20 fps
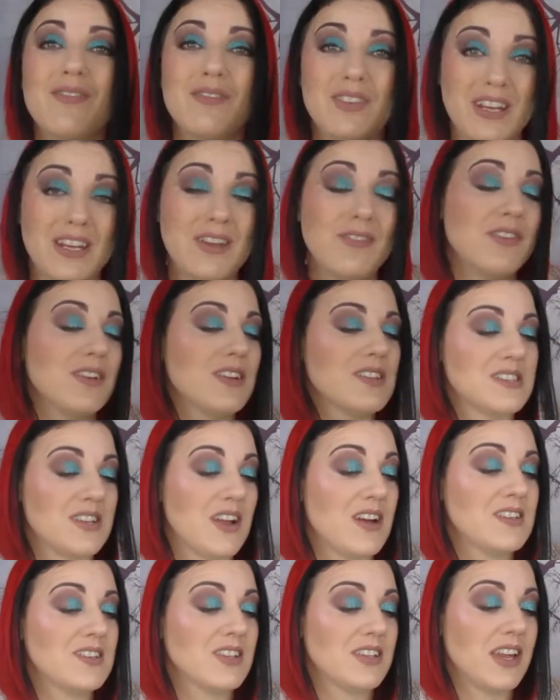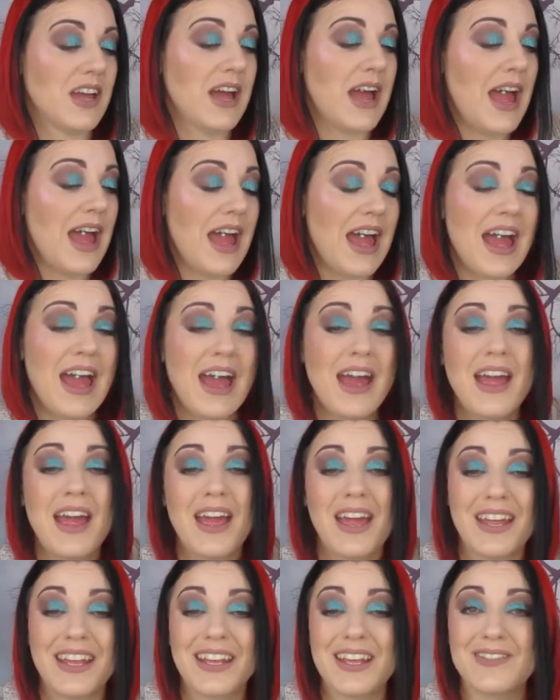really feels nice on your hair,
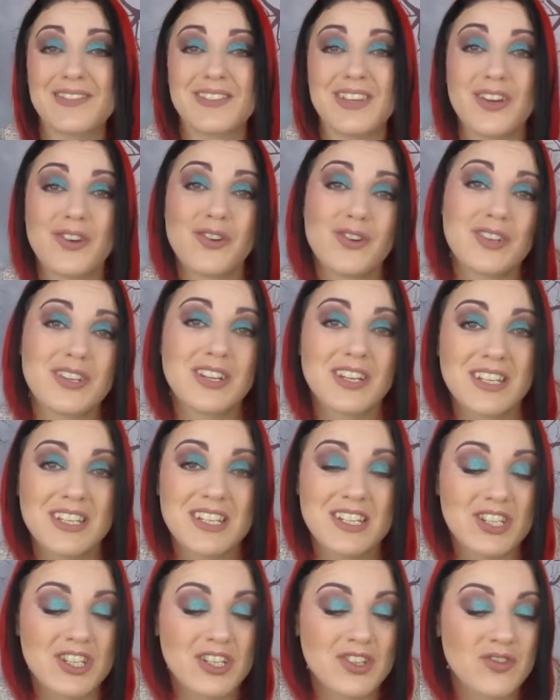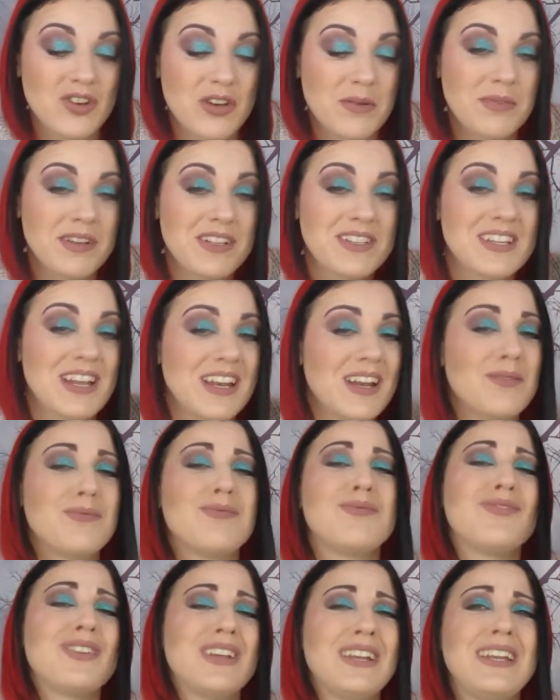gives it a good conditioning treatment, and
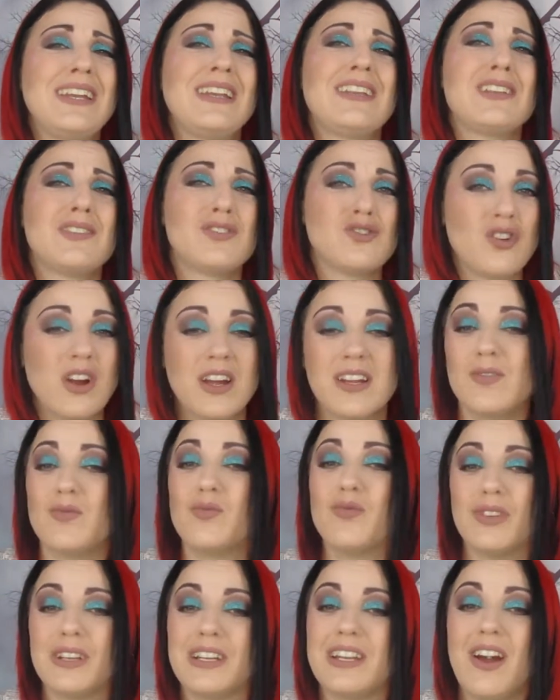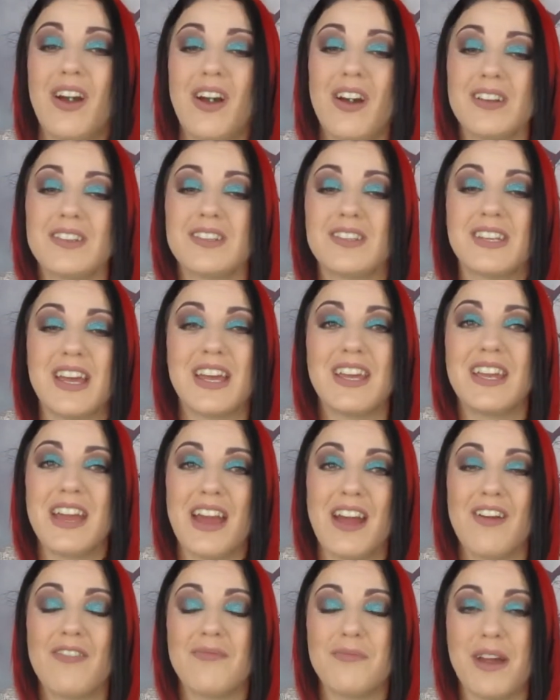I'm really trying really hard to take
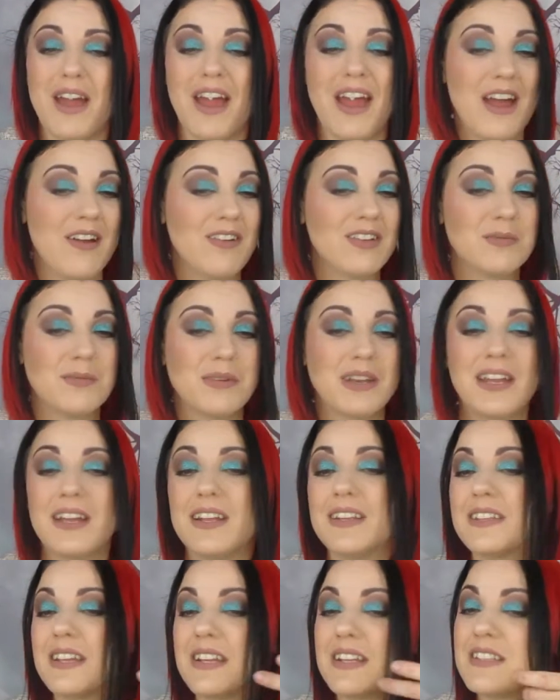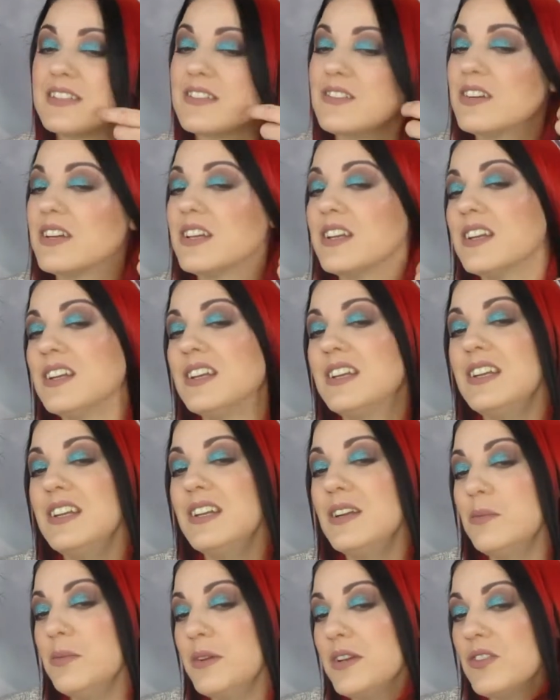care of my hair at the minute. It's looking a
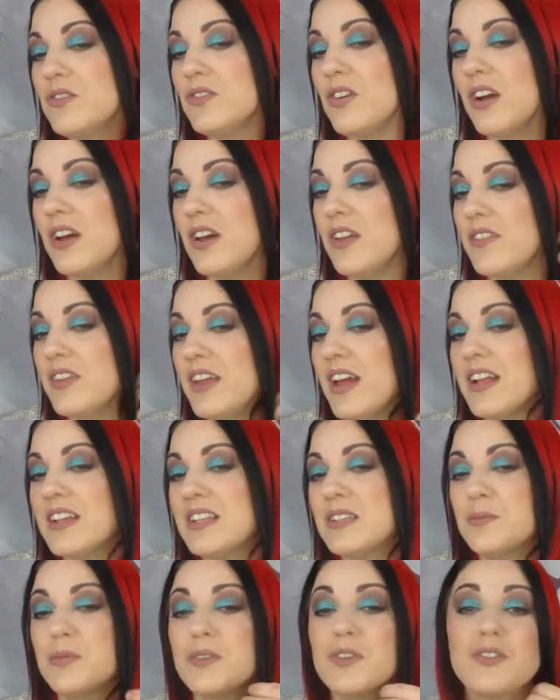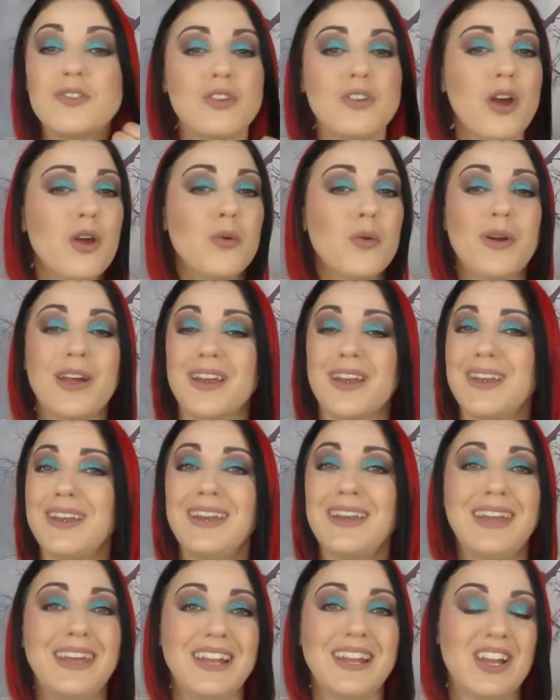little bit dry on the ends, but nowhere
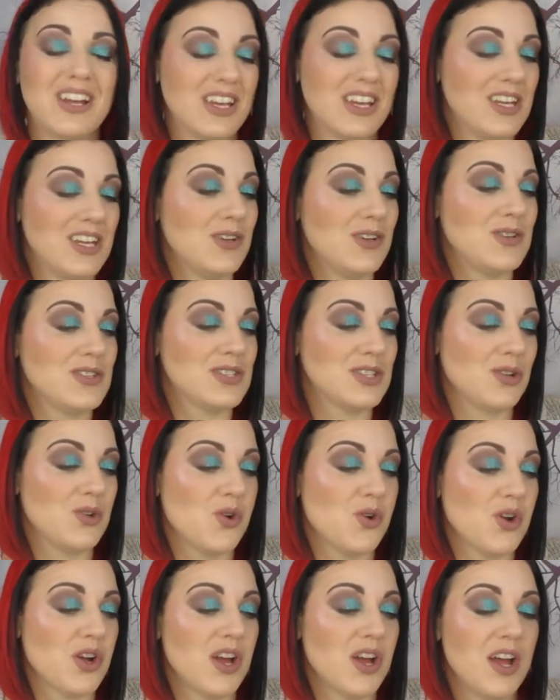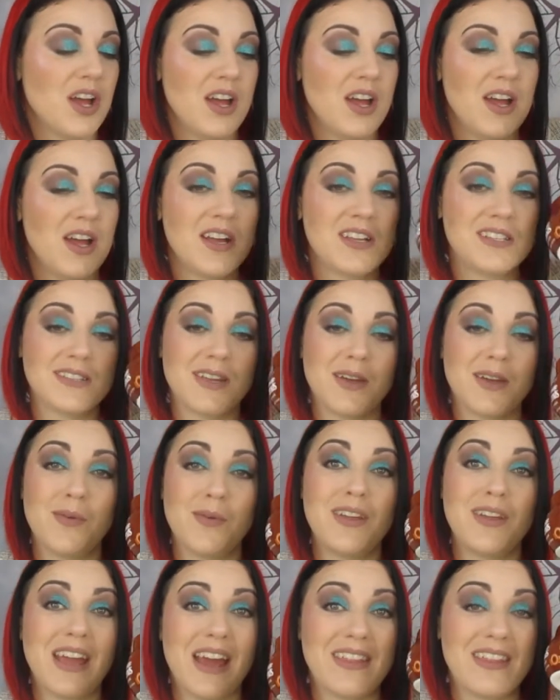near like it used to look. So
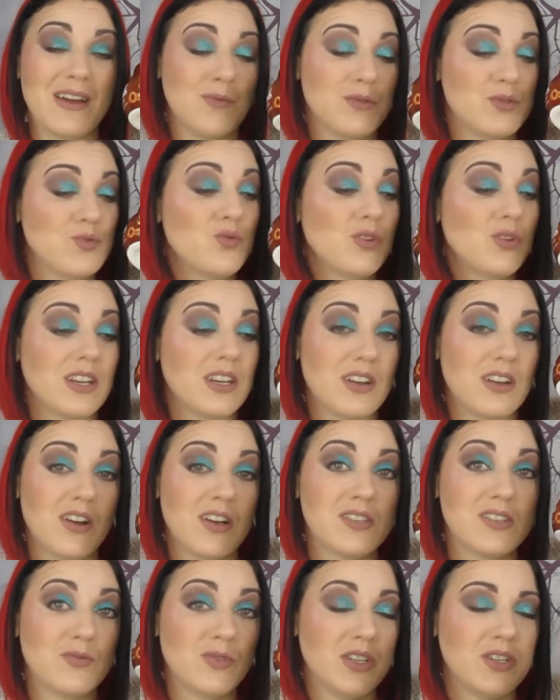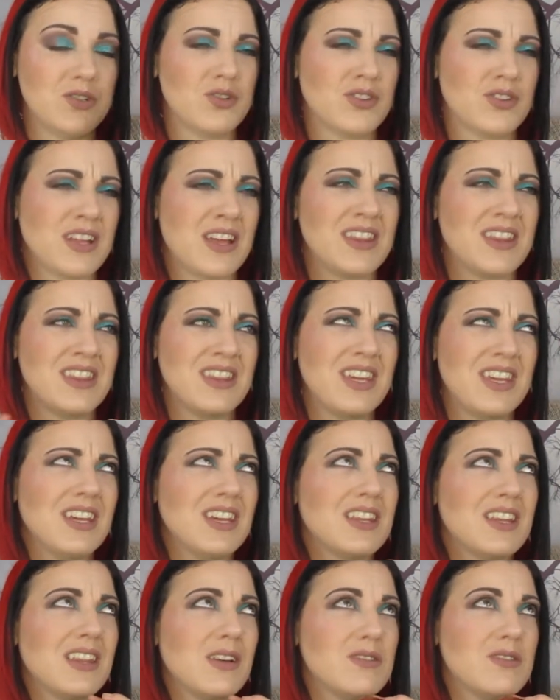yeah, that was really nice, really enjoyed that. I
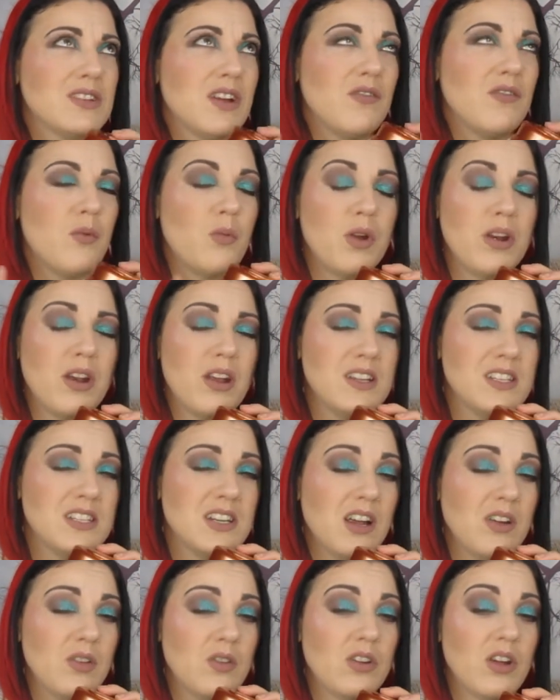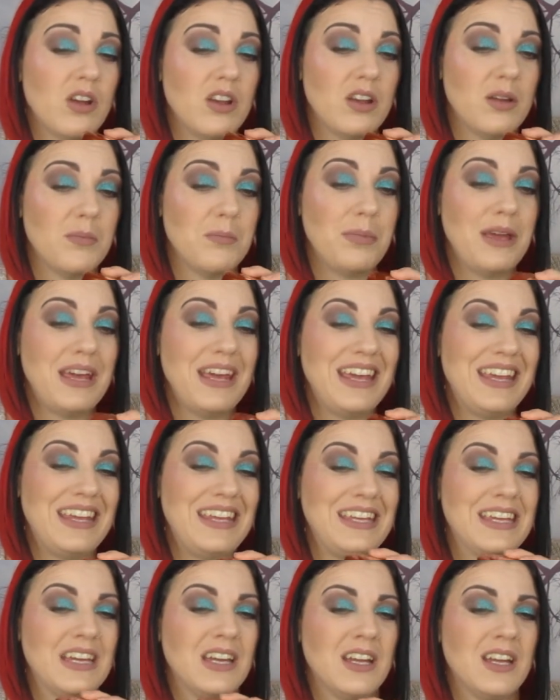think that was either £1.99 or
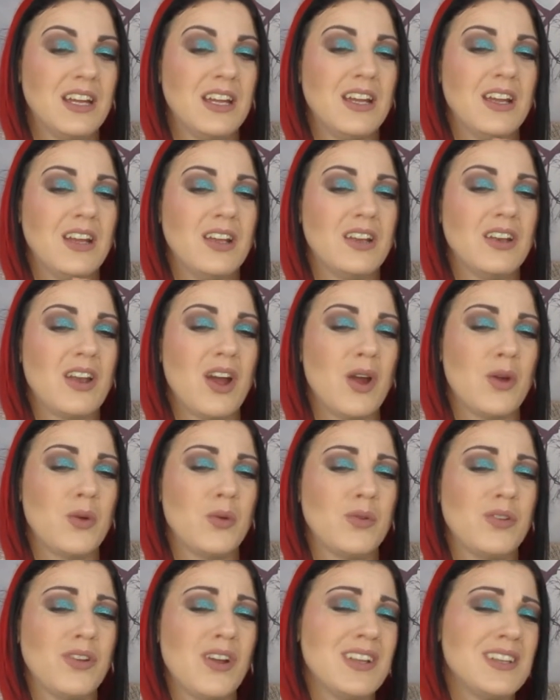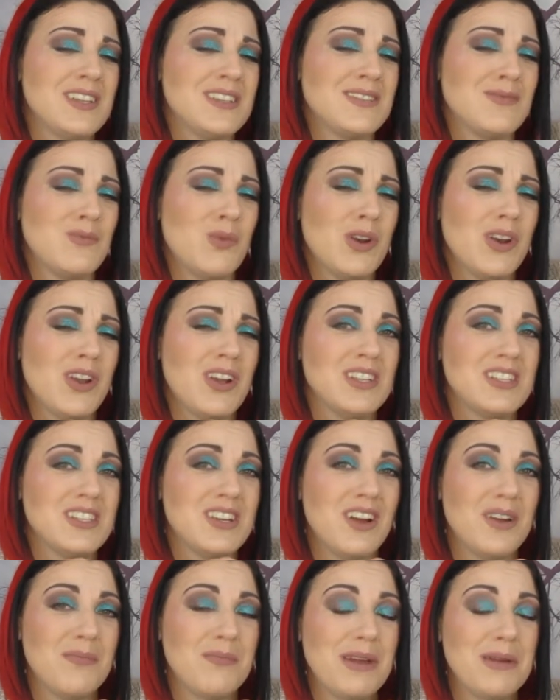99p. No,
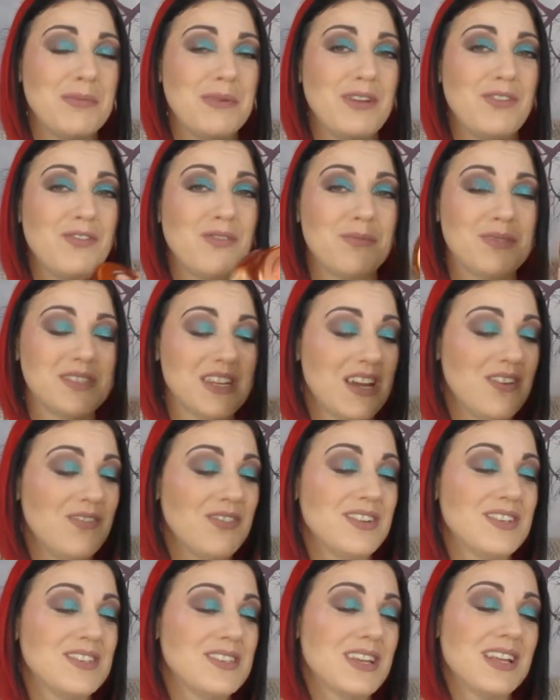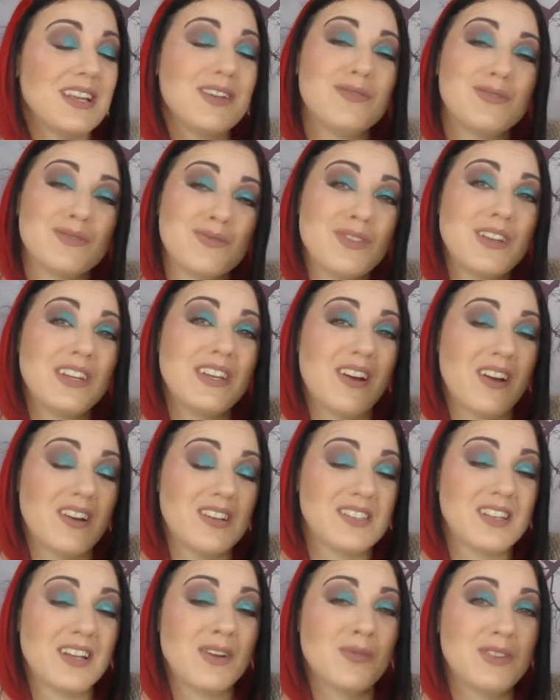£1.99 maybe from Savers, and it was really
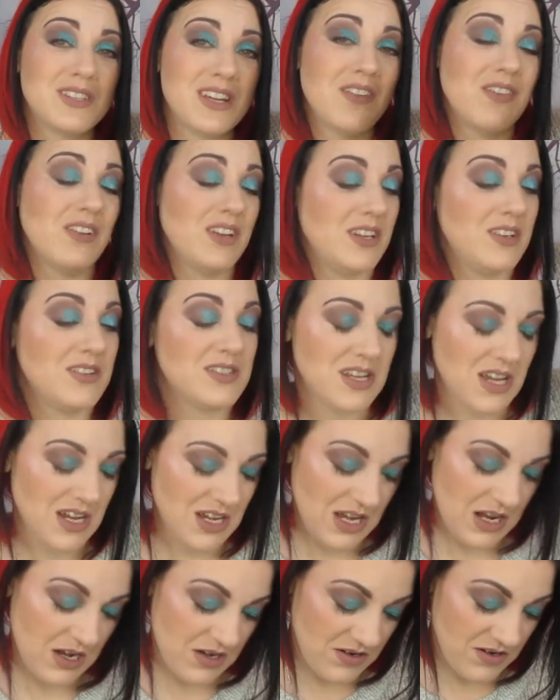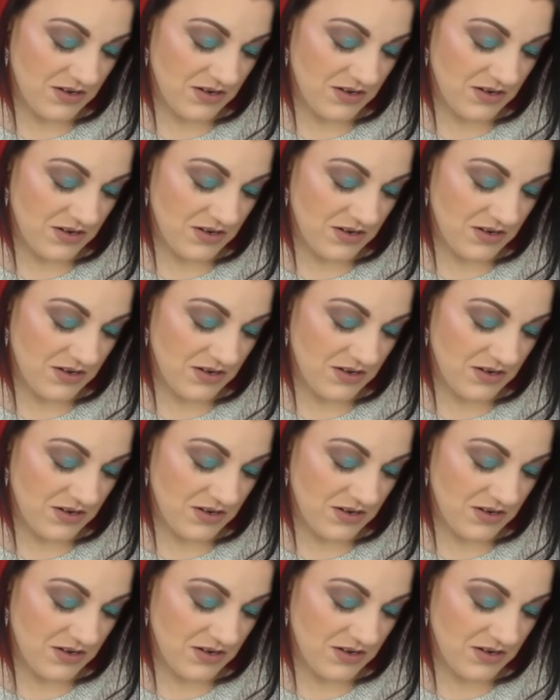nice, and I would definitely use that again.